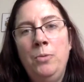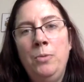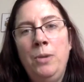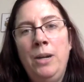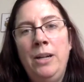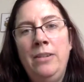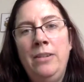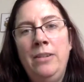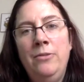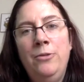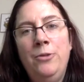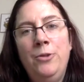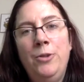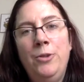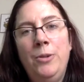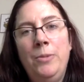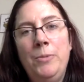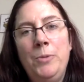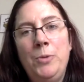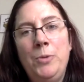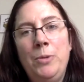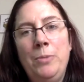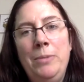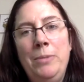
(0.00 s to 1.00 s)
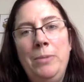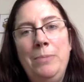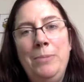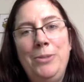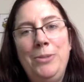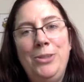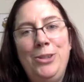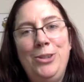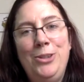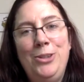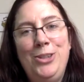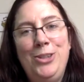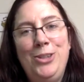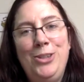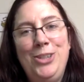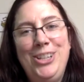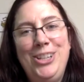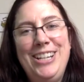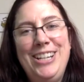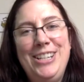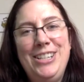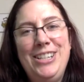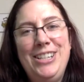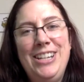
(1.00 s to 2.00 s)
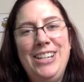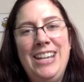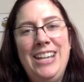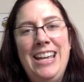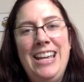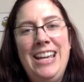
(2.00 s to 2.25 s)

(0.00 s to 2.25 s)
Reddit forums where people socialize